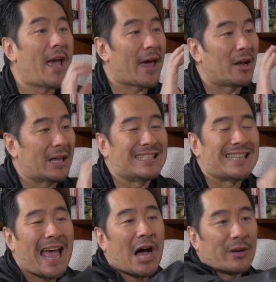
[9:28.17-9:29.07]
and I
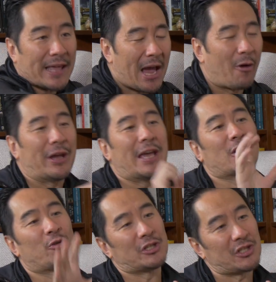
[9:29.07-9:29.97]
endowed Gary
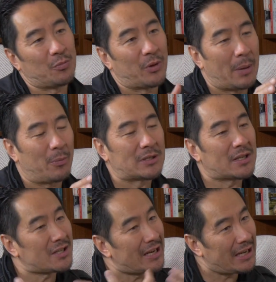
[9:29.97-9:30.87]
and Christian with that person
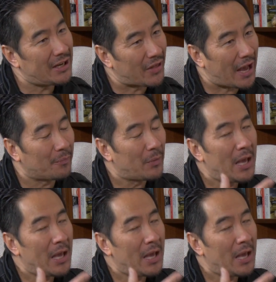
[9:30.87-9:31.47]
because I needed that.